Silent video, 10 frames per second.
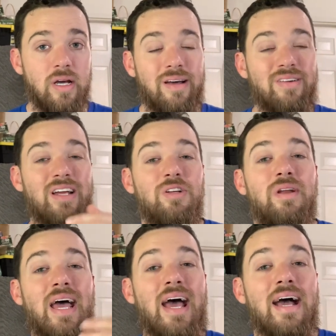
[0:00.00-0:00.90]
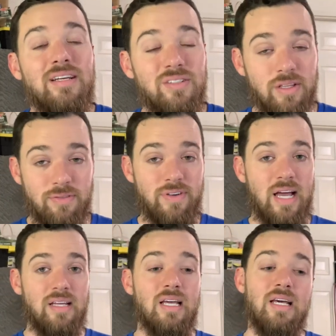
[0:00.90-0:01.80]
I've gotten you to act on the
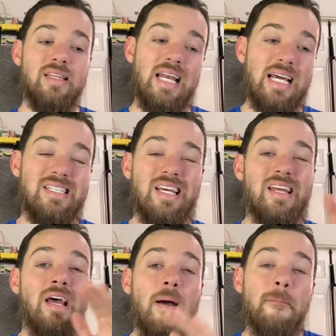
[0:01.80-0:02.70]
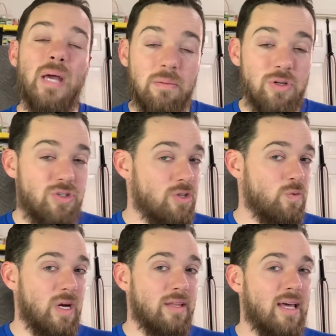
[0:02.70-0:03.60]
fact that I said, maybe you
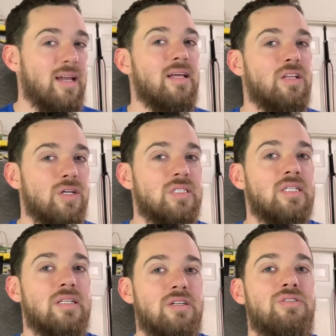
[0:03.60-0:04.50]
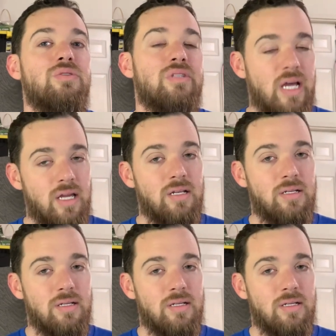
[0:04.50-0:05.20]
shouldn't wear that, it looks a little too tight.